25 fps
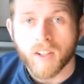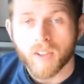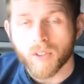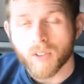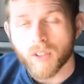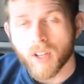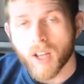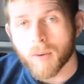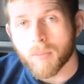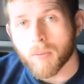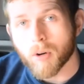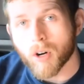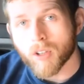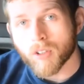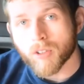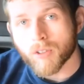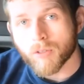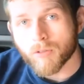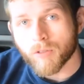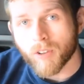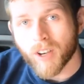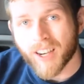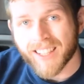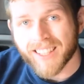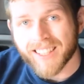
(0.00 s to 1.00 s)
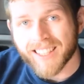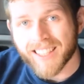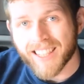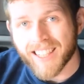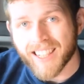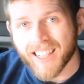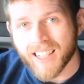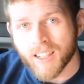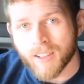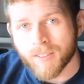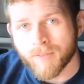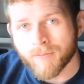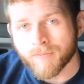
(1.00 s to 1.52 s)
So yeah, parts are finally
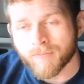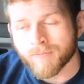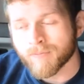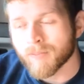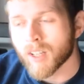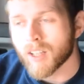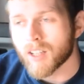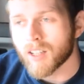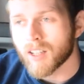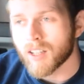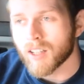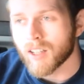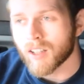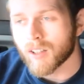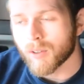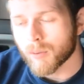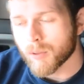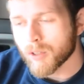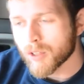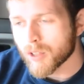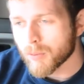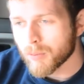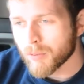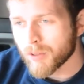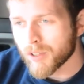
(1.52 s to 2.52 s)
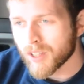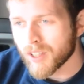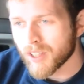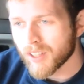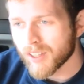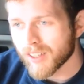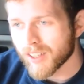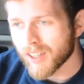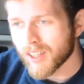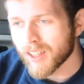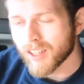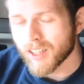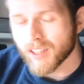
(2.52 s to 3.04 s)
in. We should be
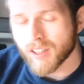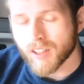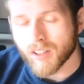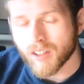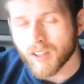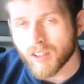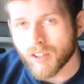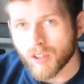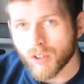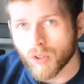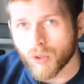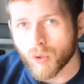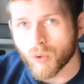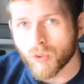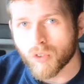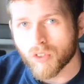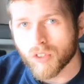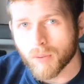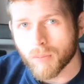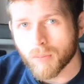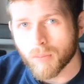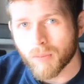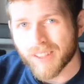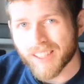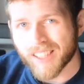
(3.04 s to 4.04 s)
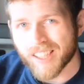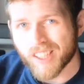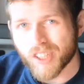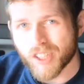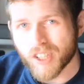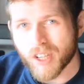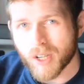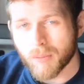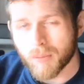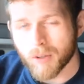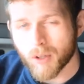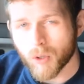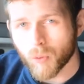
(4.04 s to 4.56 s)
getting to some
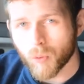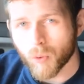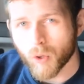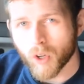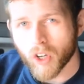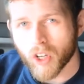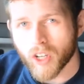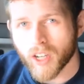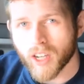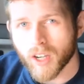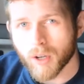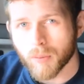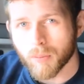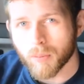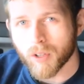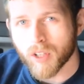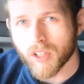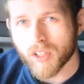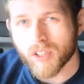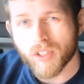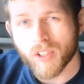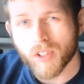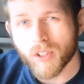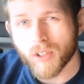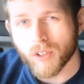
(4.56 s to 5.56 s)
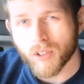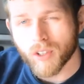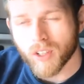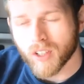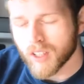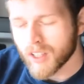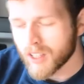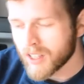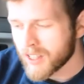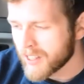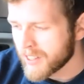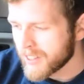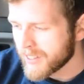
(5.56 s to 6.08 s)
legitimate work here pretty soon.
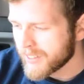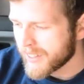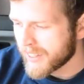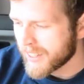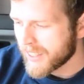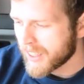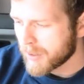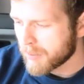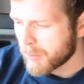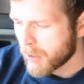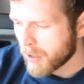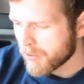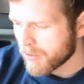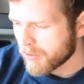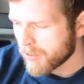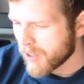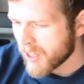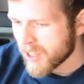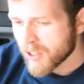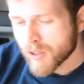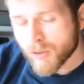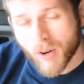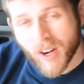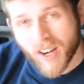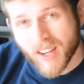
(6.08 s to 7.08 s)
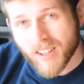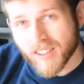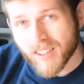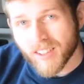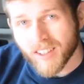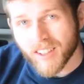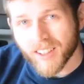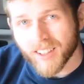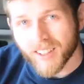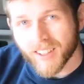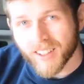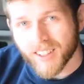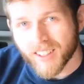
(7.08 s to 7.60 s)
My
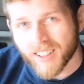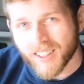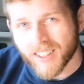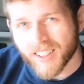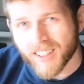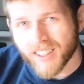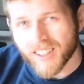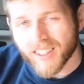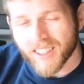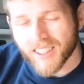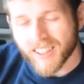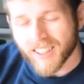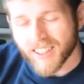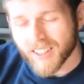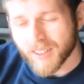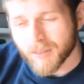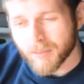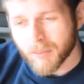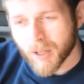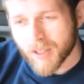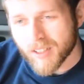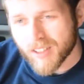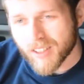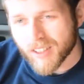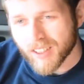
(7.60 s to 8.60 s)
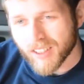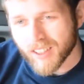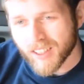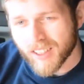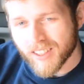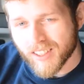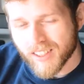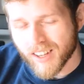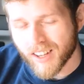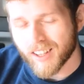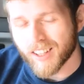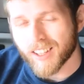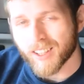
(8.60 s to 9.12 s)
fundraising, basically
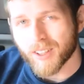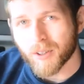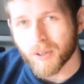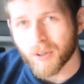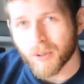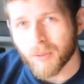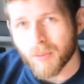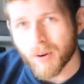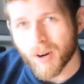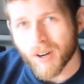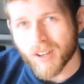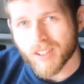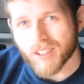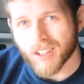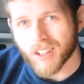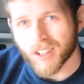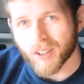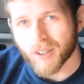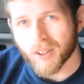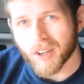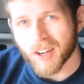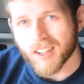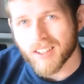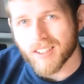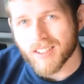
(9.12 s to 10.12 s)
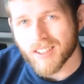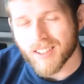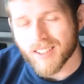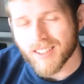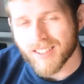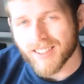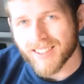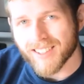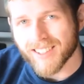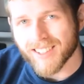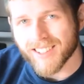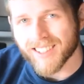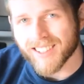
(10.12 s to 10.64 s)
selling old parts on
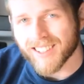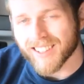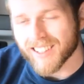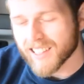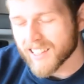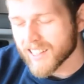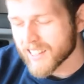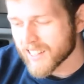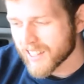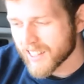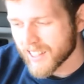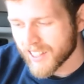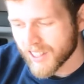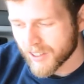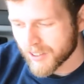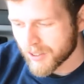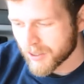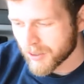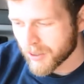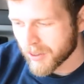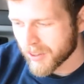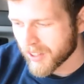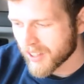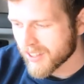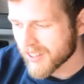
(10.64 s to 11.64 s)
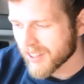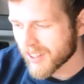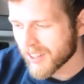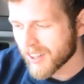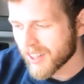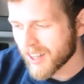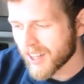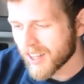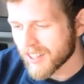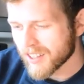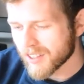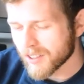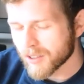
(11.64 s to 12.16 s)
Craigslist and doing things like
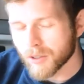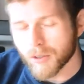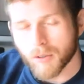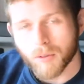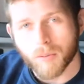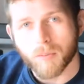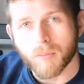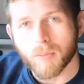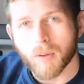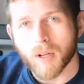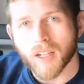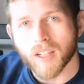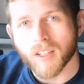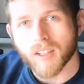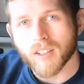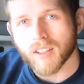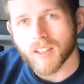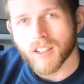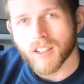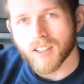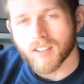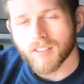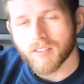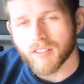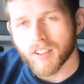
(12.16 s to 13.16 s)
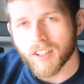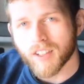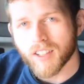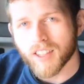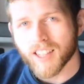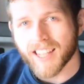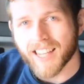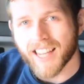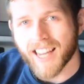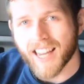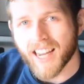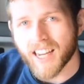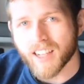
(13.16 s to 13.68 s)
that to make fund the
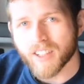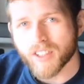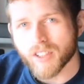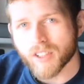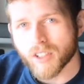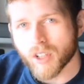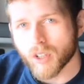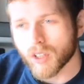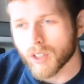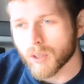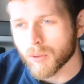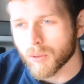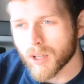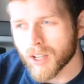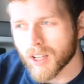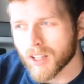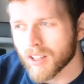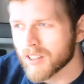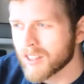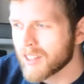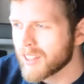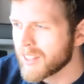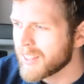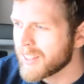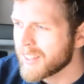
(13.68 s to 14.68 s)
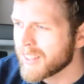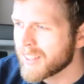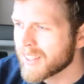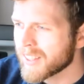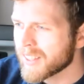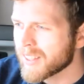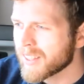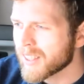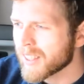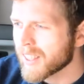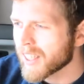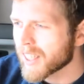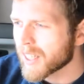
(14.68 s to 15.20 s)
cage is going well.
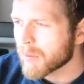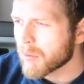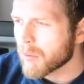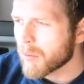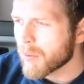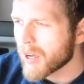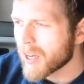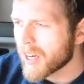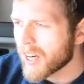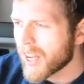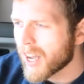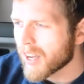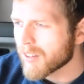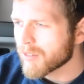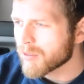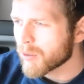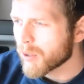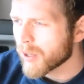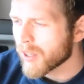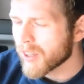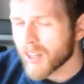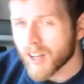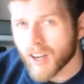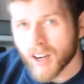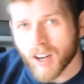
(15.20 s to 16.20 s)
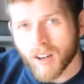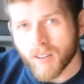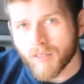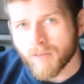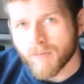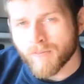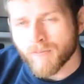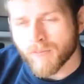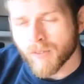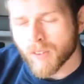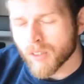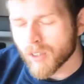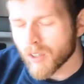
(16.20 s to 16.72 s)
I think I'm about halfway there,
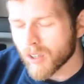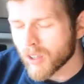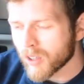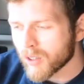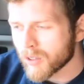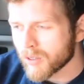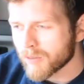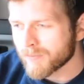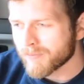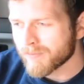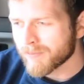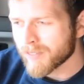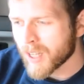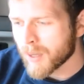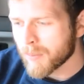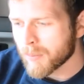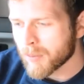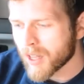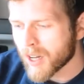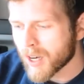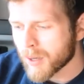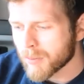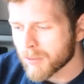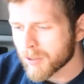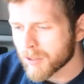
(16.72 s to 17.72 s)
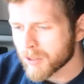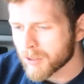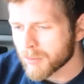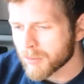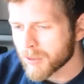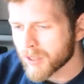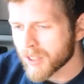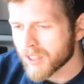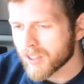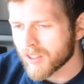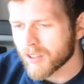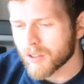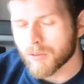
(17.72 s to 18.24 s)
so keep that up a little
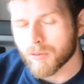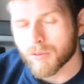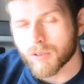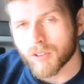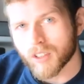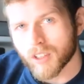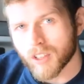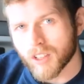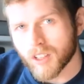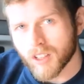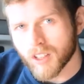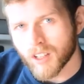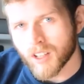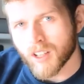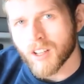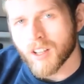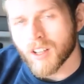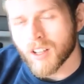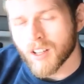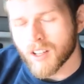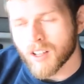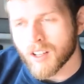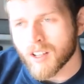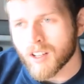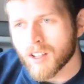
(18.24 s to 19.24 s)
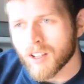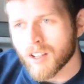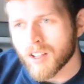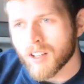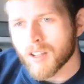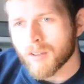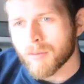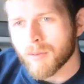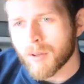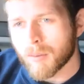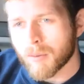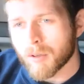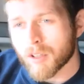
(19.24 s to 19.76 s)
bit, and hopefully
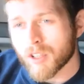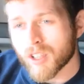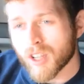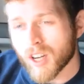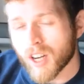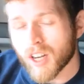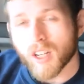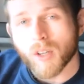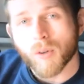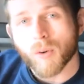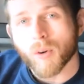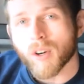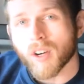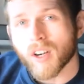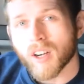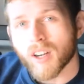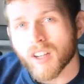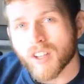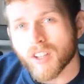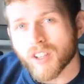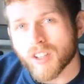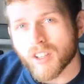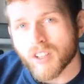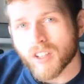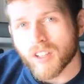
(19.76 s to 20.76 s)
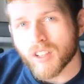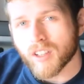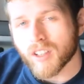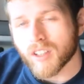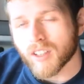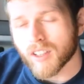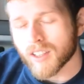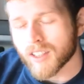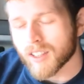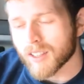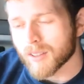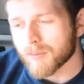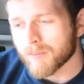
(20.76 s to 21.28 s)
maybe January-ish
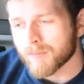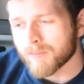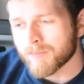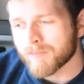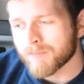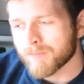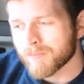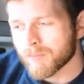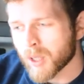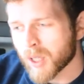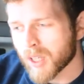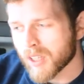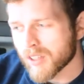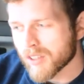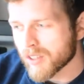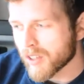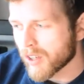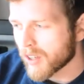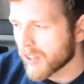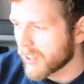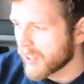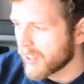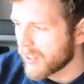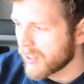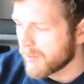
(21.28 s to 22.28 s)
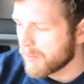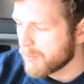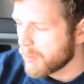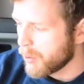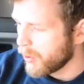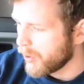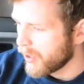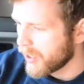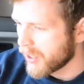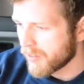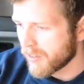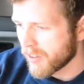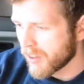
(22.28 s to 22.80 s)
we can start
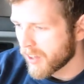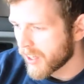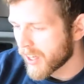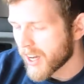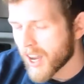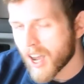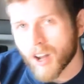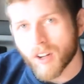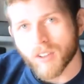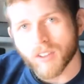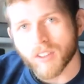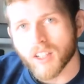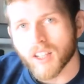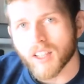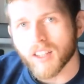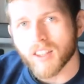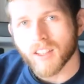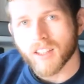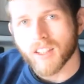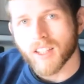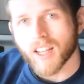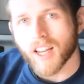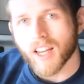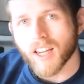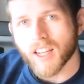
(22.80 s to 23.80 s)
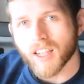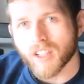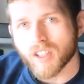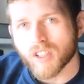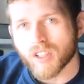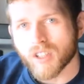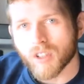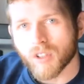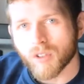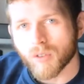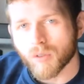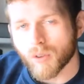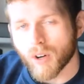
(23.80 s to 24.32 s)
pulling everything out and getting the
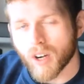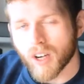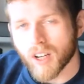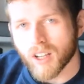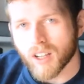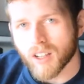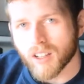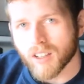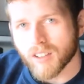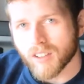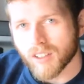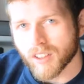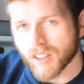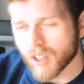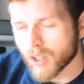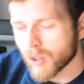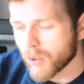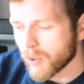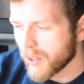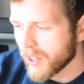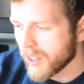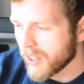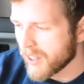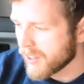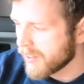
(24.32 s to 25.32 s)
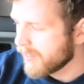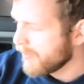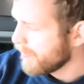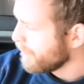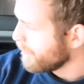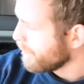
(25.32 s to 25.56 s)
cage ready to go in.